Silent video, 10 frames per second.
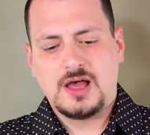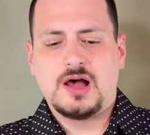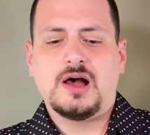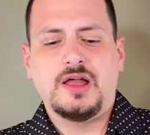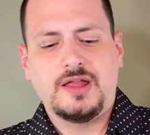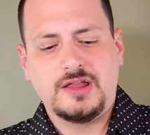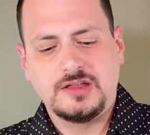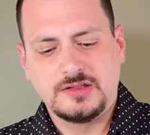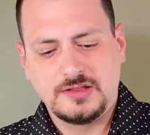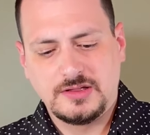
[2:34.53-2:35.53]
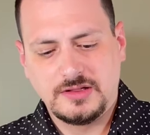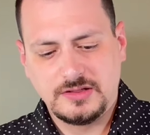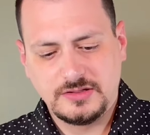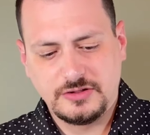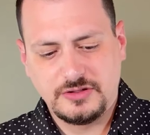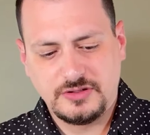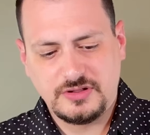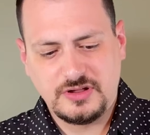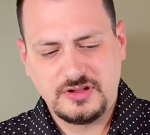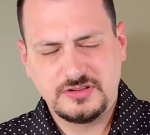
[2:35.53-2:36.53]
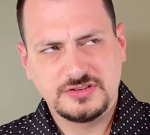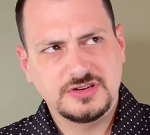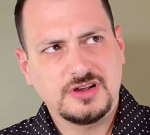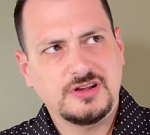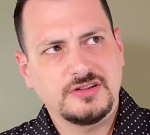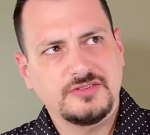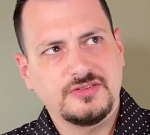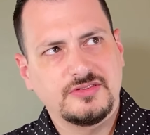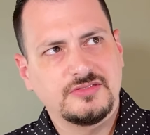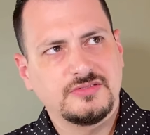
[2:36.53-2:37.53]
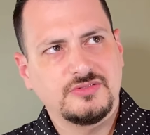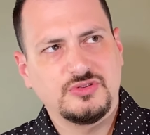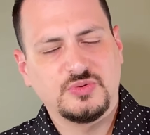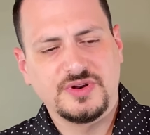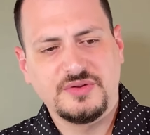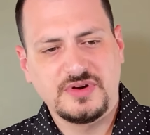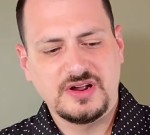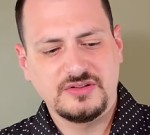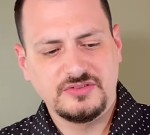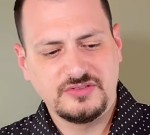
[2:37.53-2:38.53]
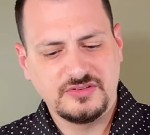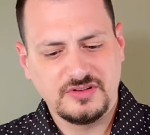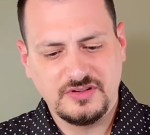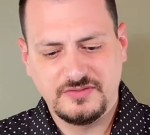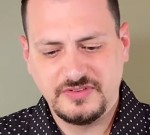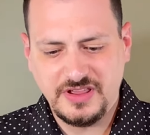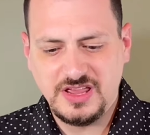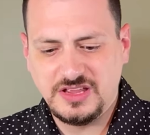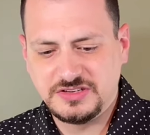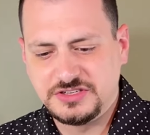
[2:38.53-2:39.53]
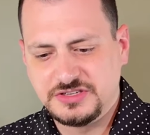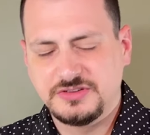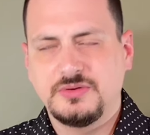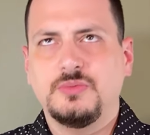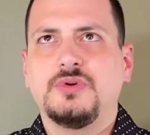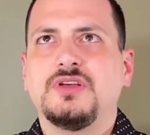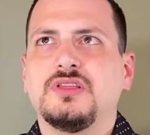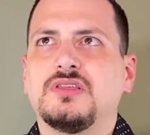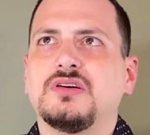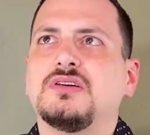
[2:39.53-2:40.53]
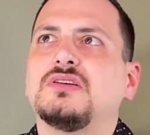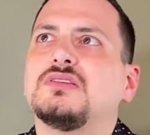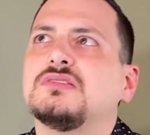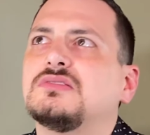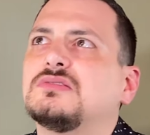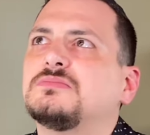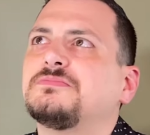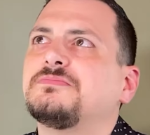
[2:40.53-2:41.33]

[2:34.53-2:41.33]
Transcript: I uh, shot twenty rounds of each with a